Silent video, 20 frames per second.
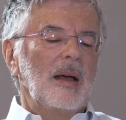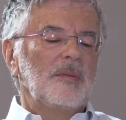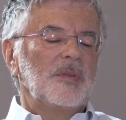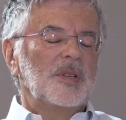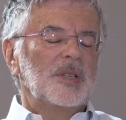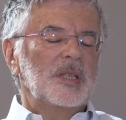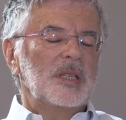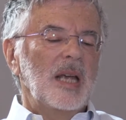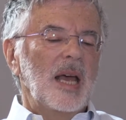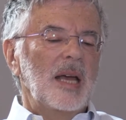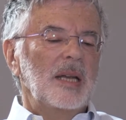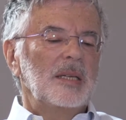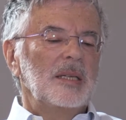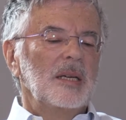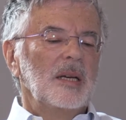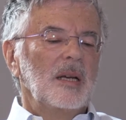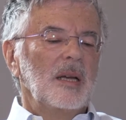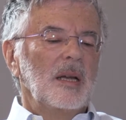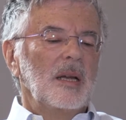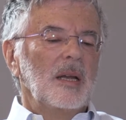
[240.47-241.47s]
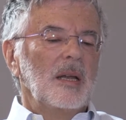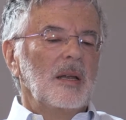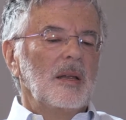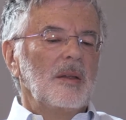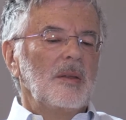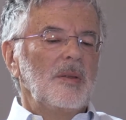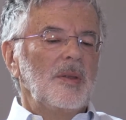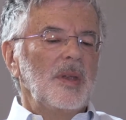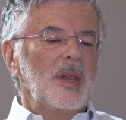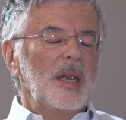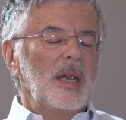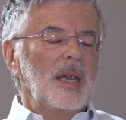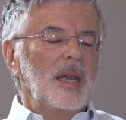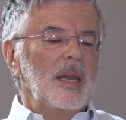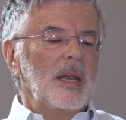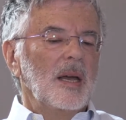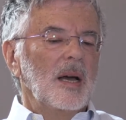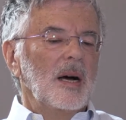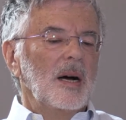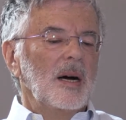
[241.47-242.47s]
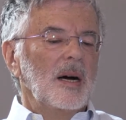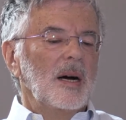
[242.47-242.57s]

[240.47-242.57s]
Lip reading: set the